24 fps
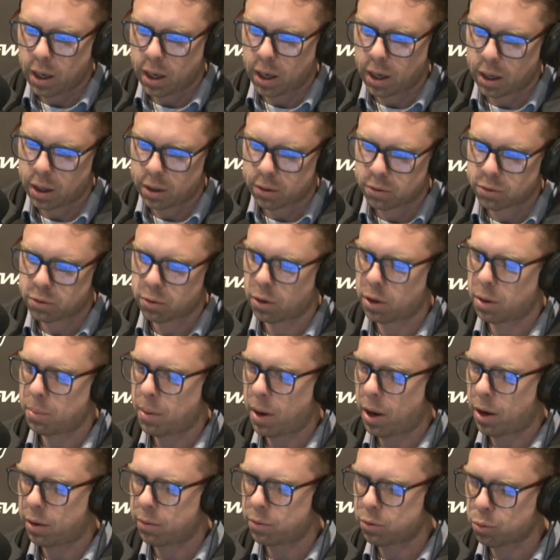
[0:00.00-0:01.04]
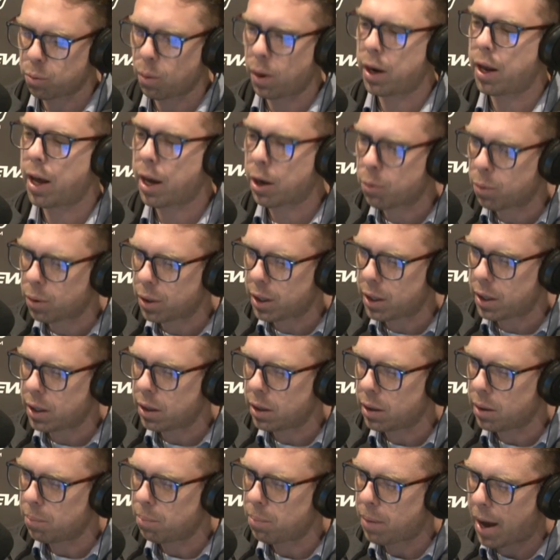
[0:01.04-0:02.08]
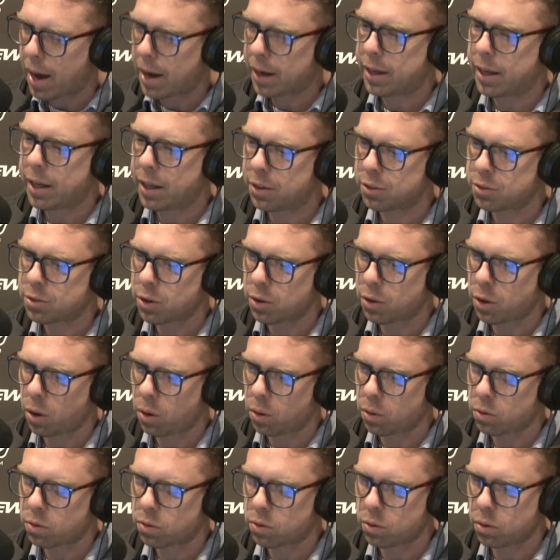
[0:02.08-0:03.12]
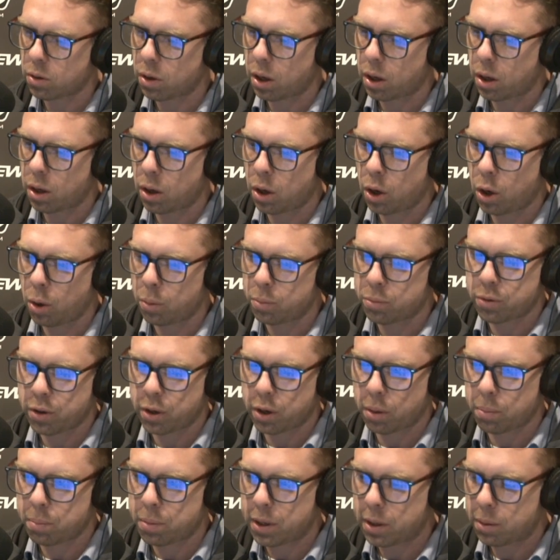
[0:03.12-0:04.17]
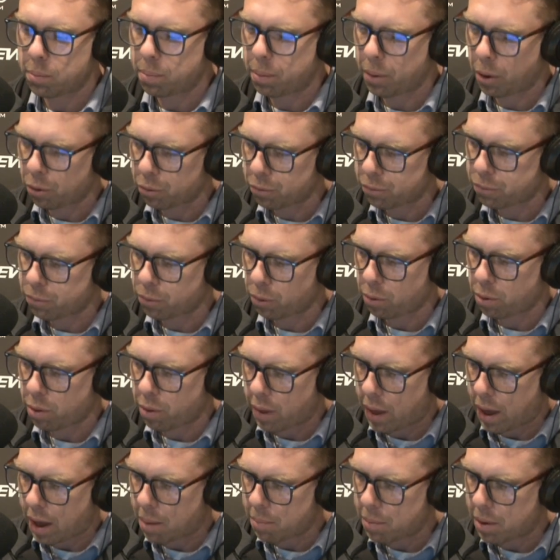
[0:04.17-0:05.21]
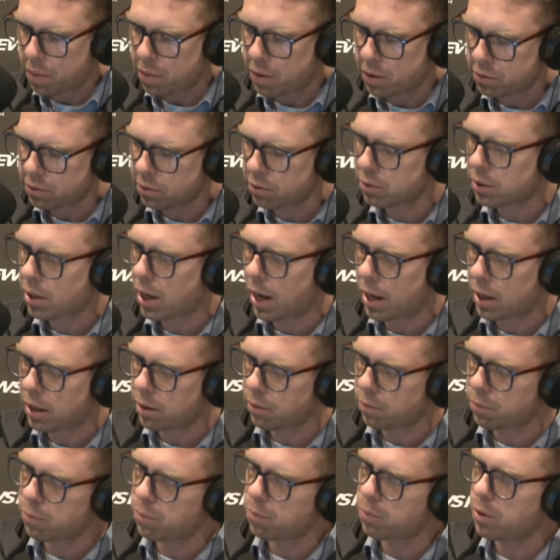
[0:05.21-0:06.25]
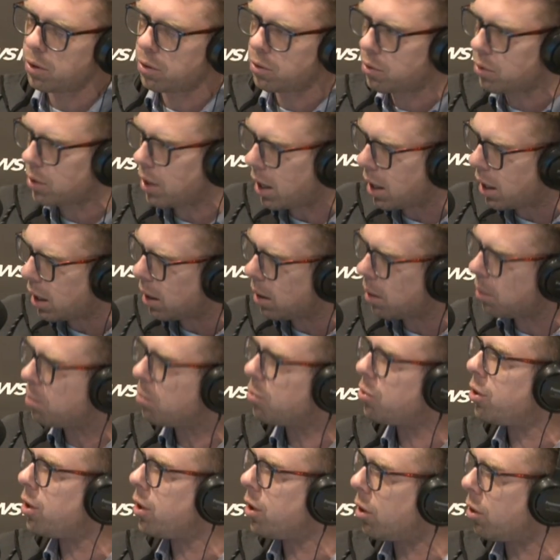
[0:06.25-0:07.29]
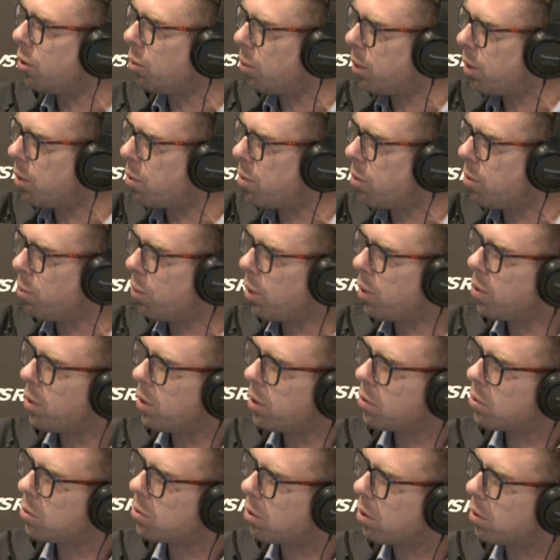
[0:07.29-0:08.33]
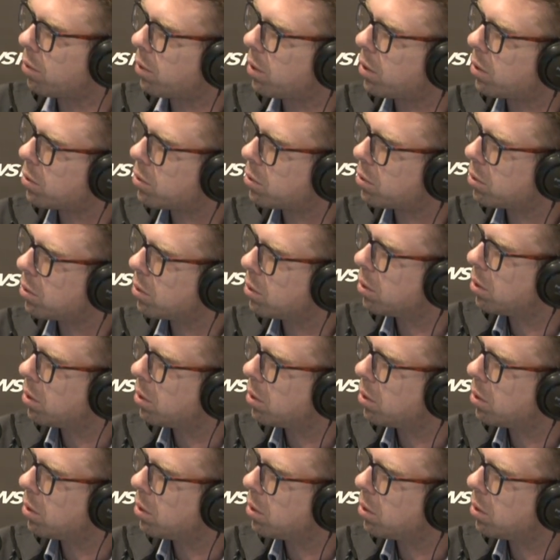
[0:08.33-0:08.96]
a uh, certain amount of sweat equity back into those uh, homes that are being built for them. And this is kind of the same deal with, with this service.